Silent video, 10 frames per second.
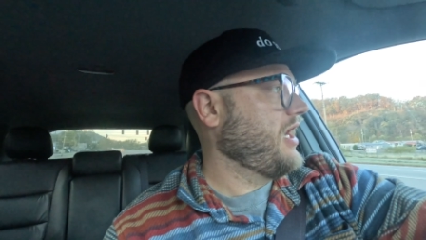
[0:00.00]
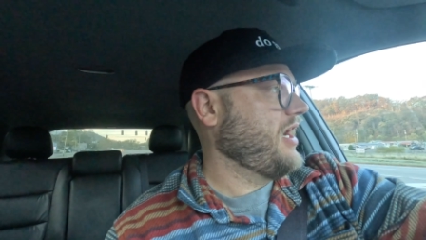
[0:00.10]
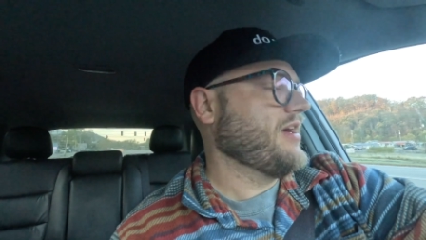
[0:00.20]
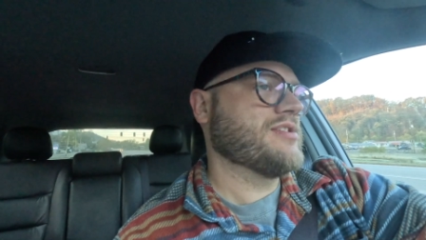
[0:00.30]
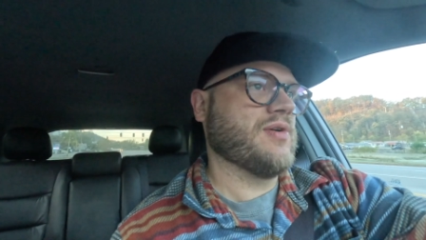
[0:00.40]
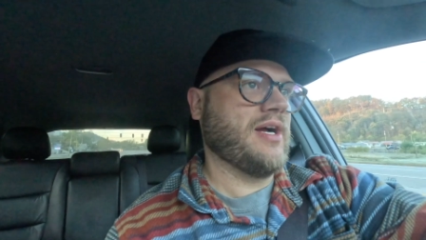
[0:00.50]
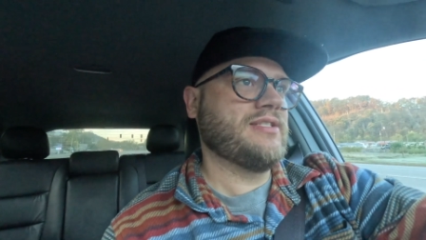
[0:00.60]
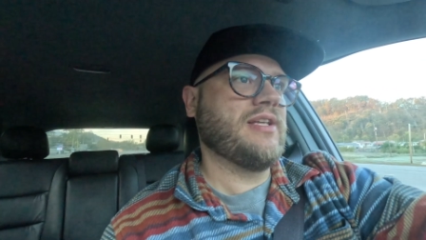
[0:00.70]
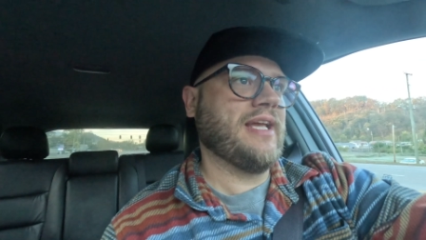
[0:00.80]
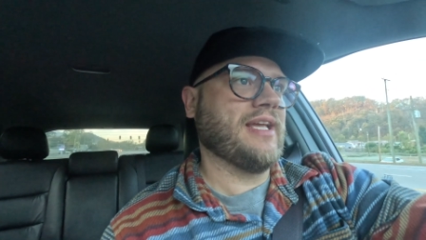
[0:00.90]
Uh, so
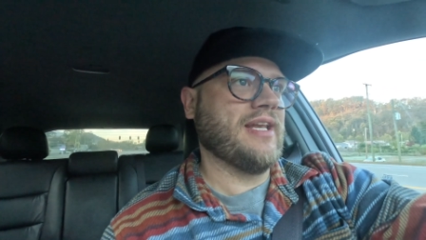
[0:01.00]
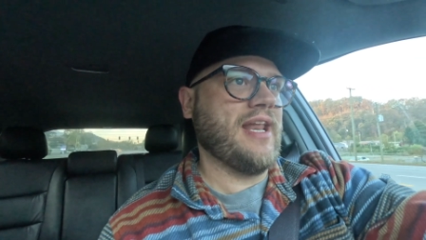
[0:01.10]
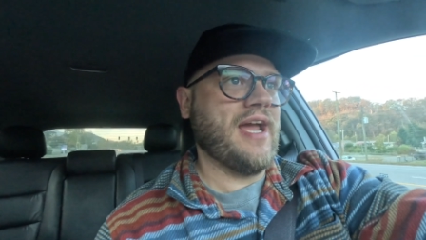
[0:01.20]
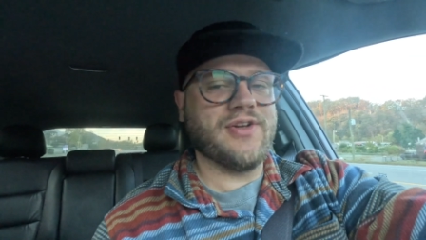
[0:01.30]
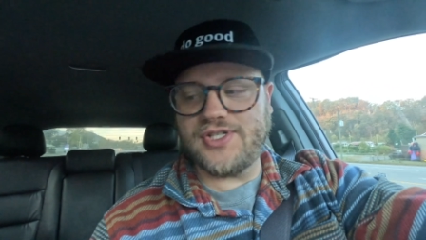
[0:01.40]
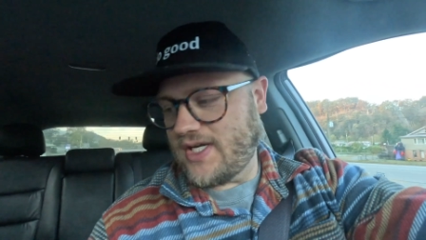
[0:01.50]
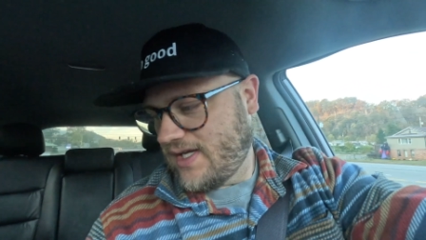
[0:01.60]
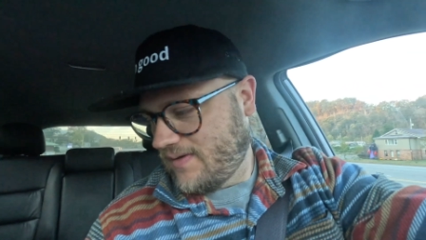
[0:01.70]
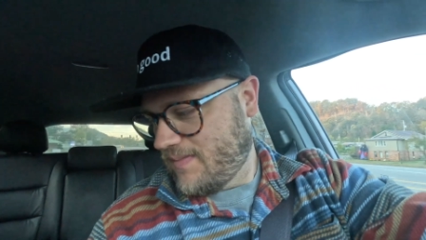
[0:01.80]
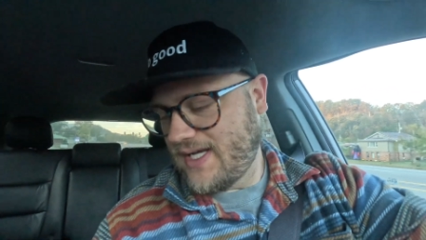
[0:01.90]
I'd take a
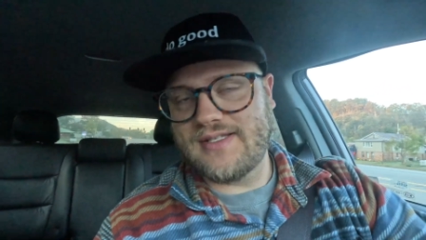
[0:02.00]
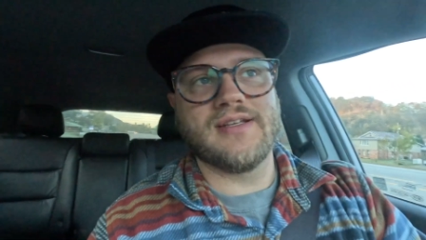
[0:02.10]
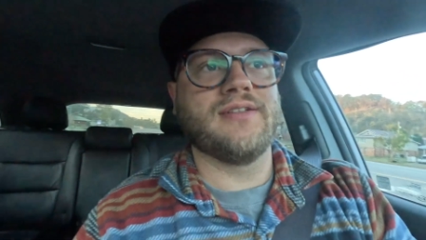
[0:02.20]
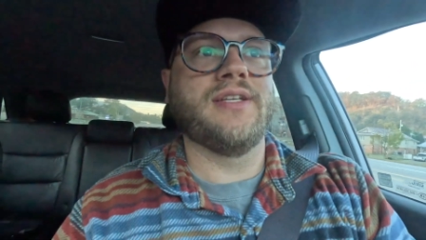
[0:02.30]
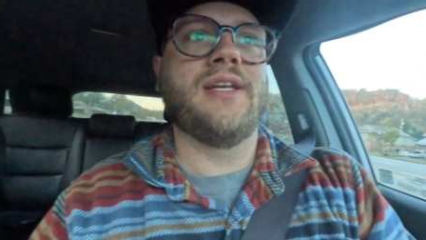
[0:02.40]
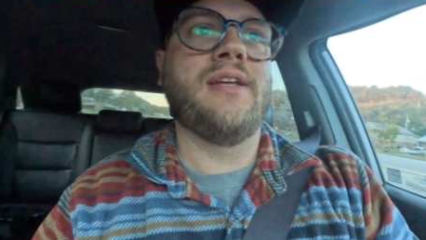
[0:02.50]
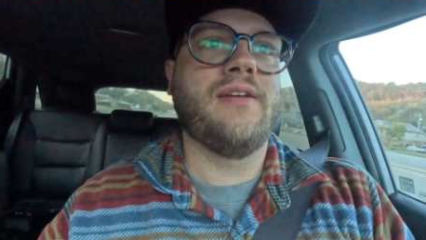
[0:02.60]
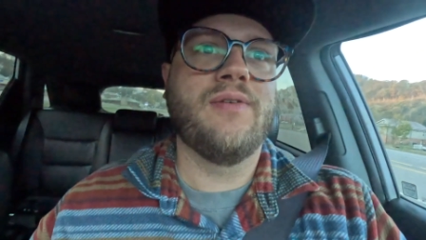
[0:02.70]
Nalgene basically